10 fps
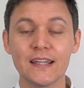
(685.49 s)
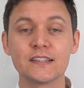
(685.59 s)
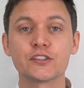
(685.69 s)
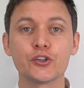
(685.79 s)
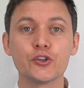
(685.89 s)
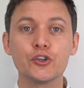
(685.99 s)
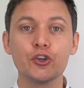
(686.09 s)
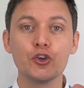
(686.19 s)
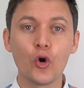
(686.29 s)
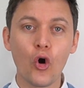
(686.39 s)
into
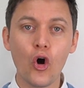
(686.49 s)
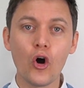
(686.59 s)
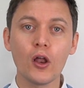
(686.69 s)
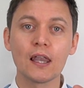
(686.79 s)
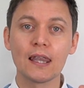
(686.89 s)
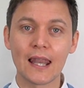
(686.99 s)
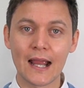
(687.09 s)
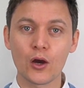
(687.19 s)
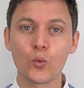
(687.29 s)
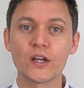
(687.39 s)
your
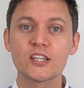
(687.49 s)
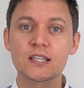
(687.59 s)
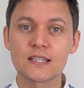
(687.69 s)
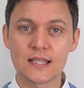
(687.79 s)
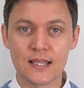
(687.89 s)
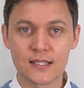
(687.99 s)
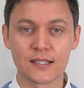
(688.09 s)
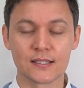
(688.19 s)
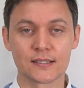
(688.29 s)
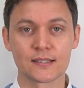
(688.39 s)
language
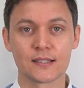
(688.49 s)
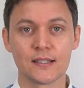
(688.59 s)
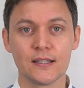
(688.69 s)
sentence